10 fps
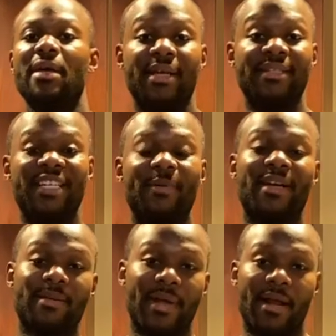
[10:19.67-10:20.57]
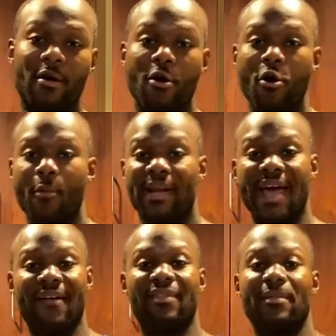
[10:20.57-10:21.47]
And just because I'm not at home and I
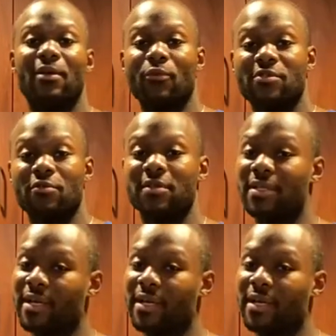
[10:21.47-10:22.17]
have limited resources